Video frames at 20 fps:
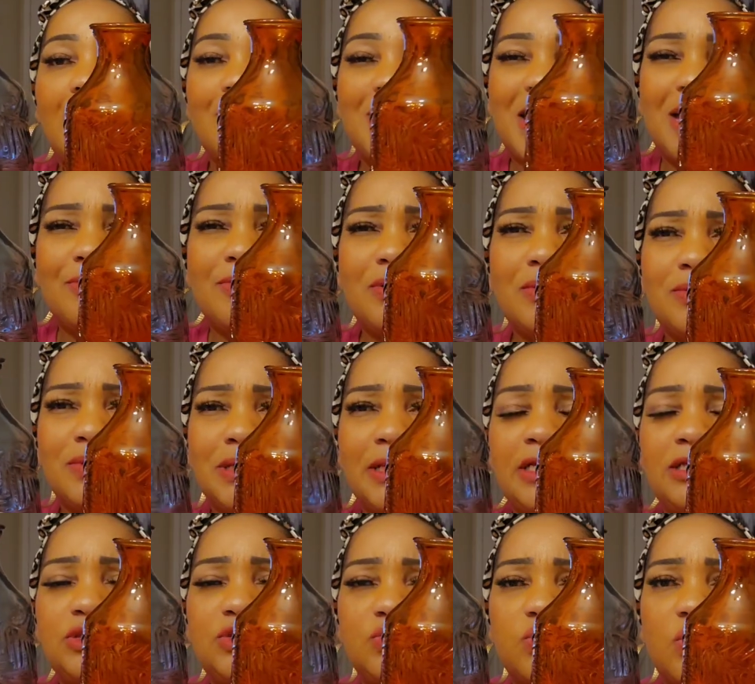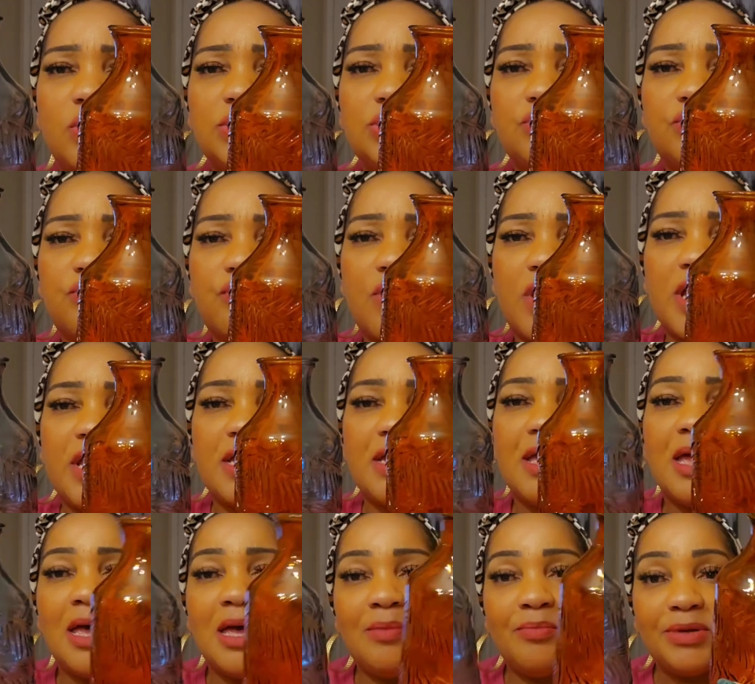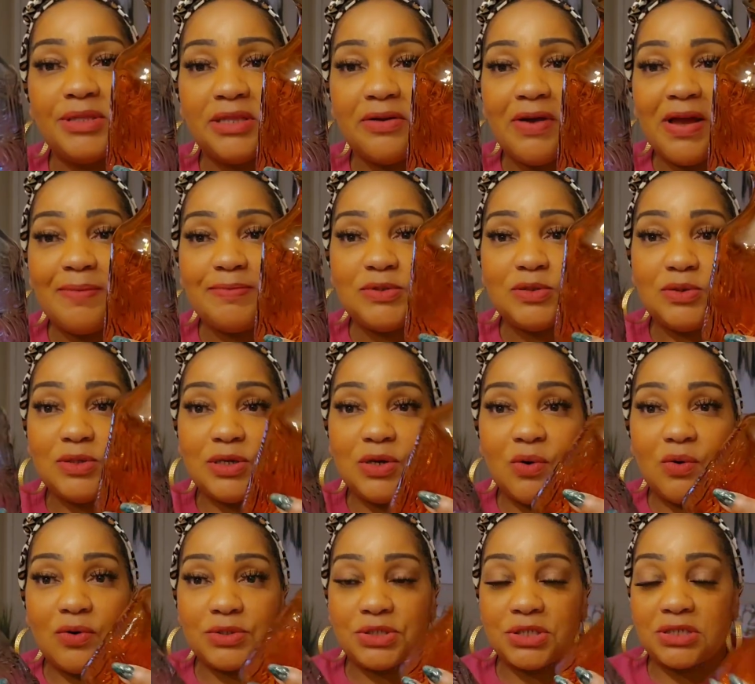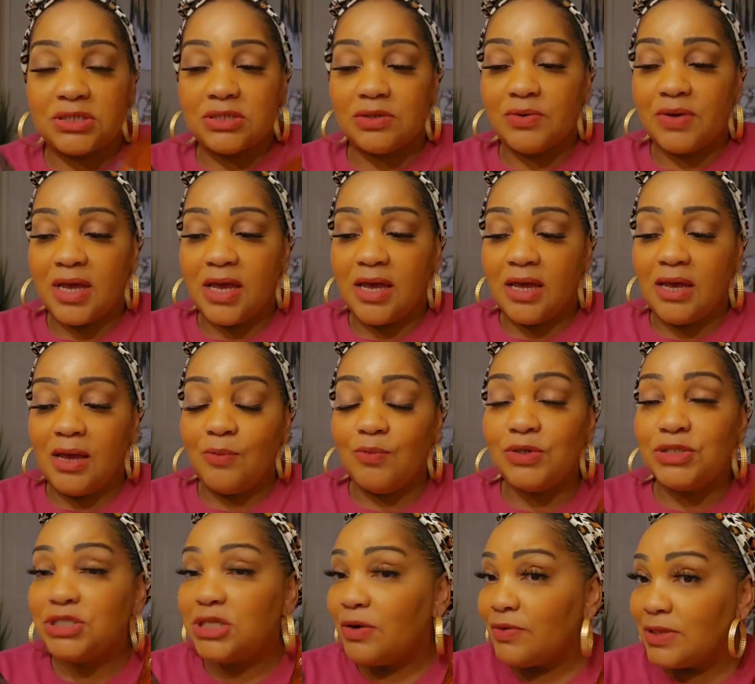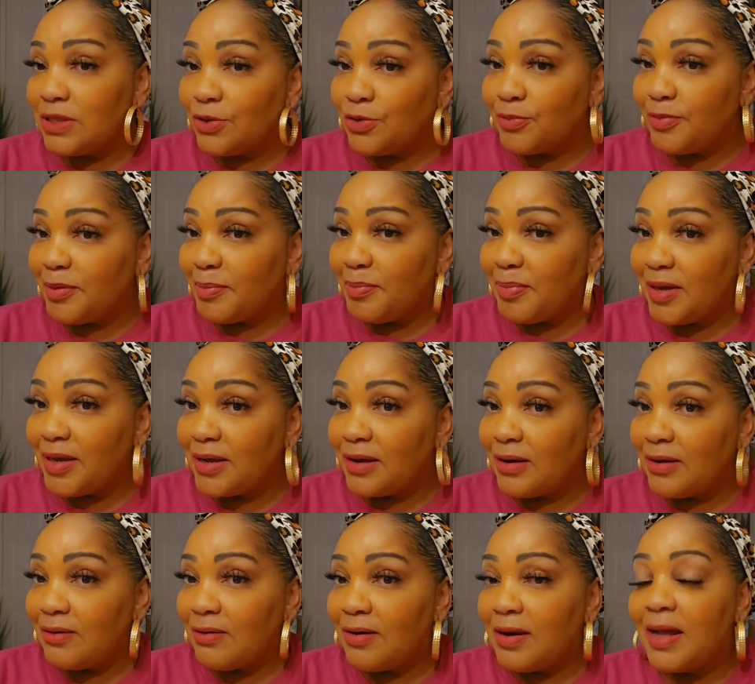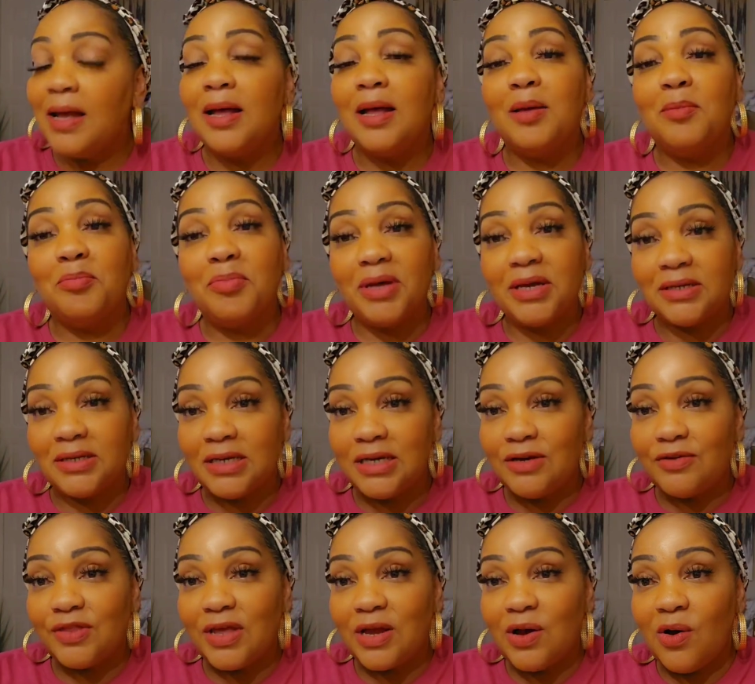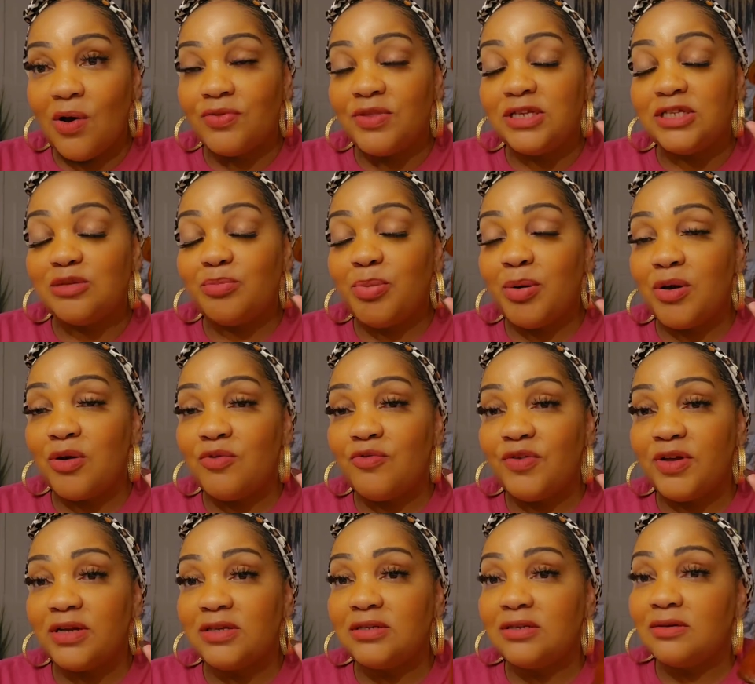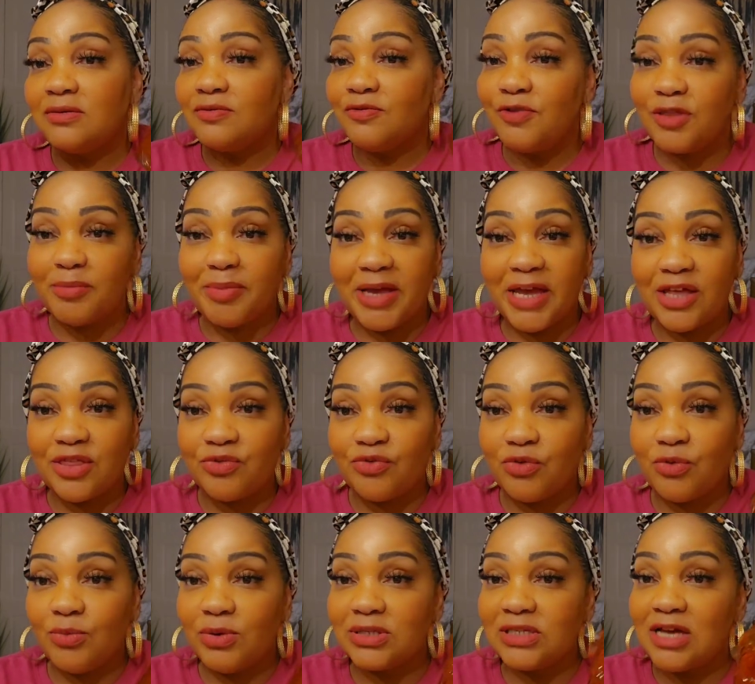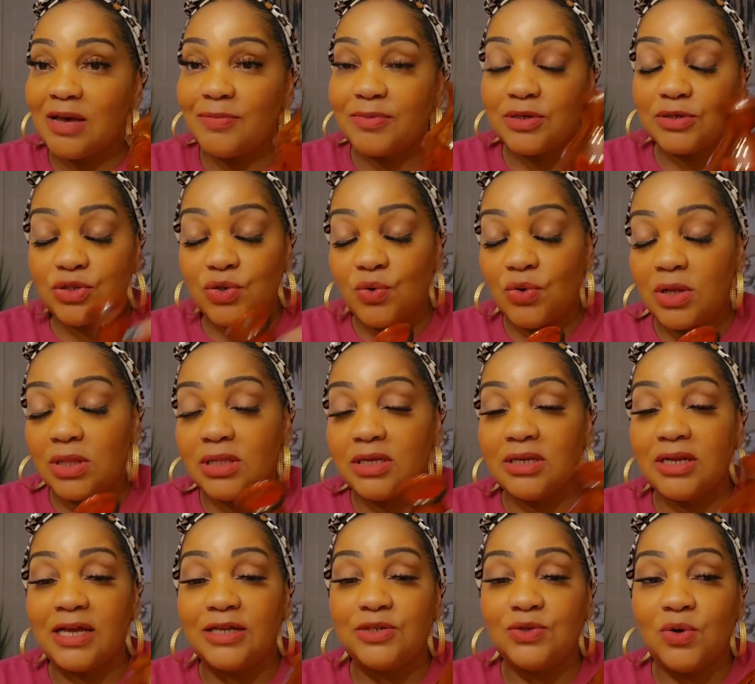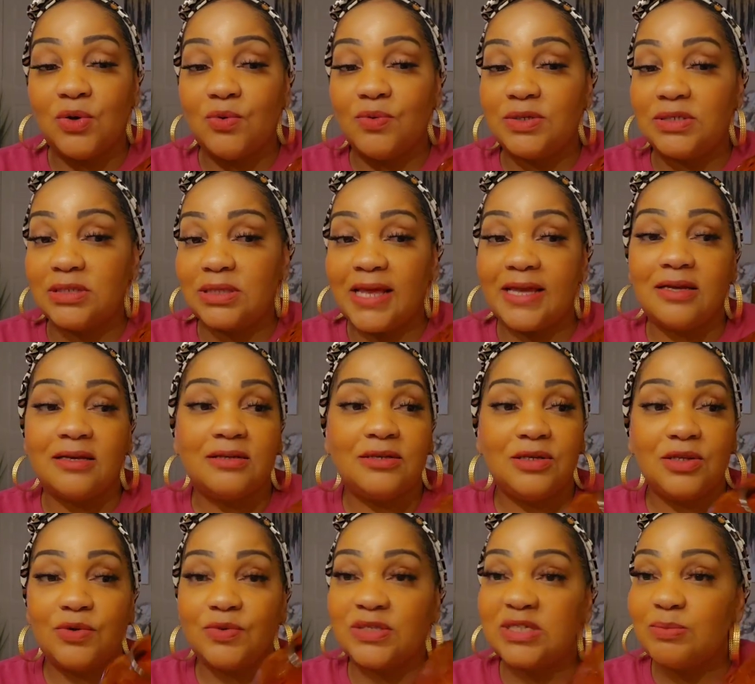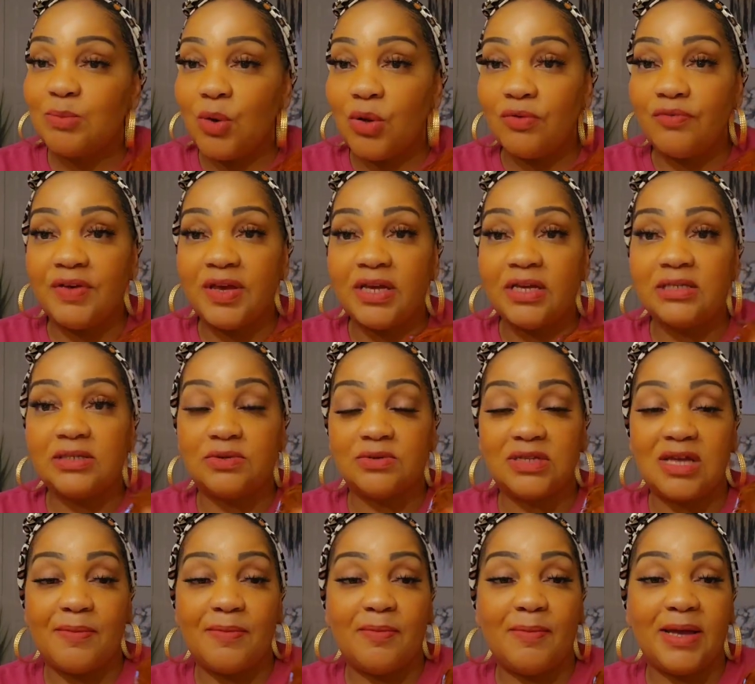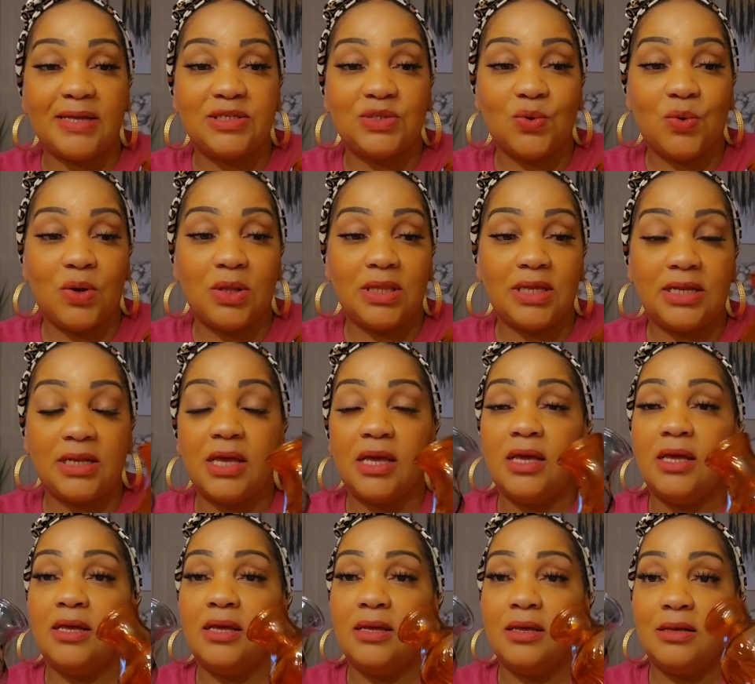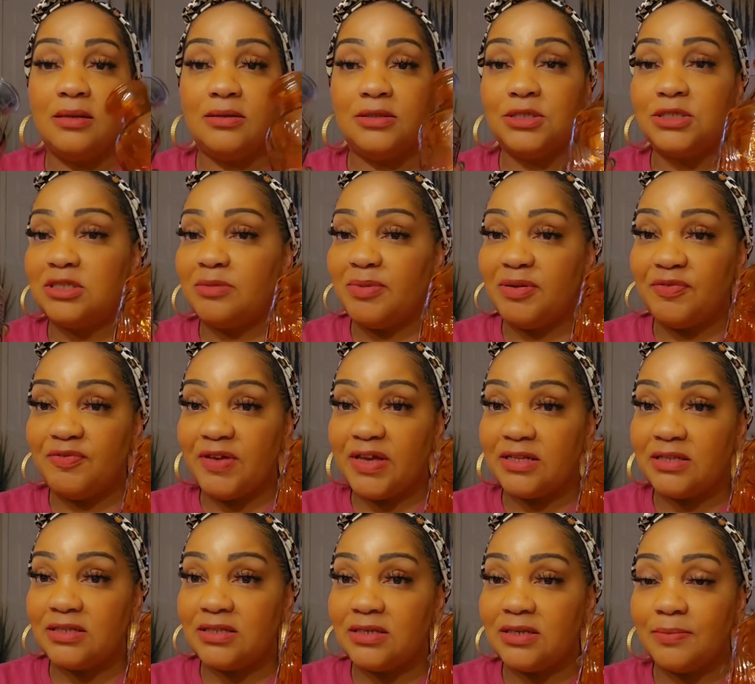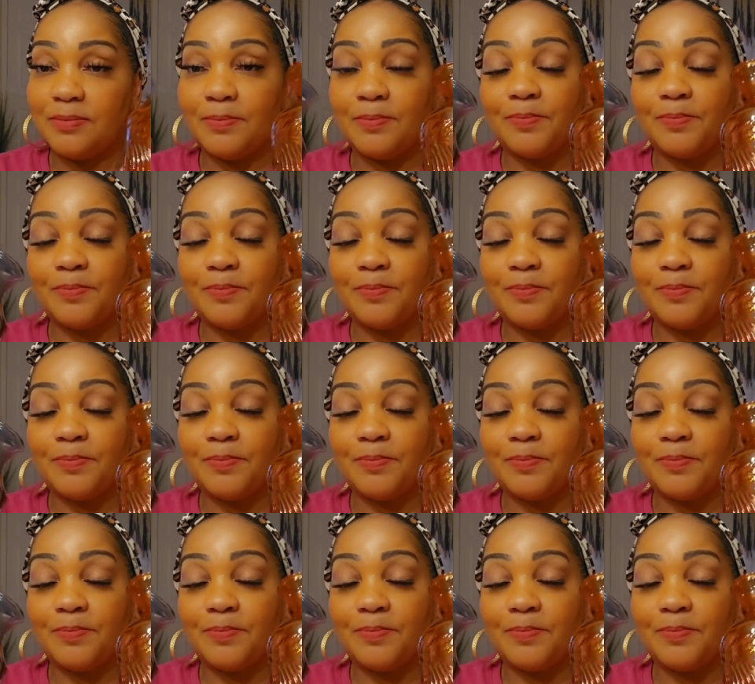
I would lean towards gray, but they're absolutely gorgeous, okay? I wish they were a little bit bigger, but here they are. These are perfect for the bathroom on top of the toilet. I always like, you know, small vase on top of my toilet just to be fancy.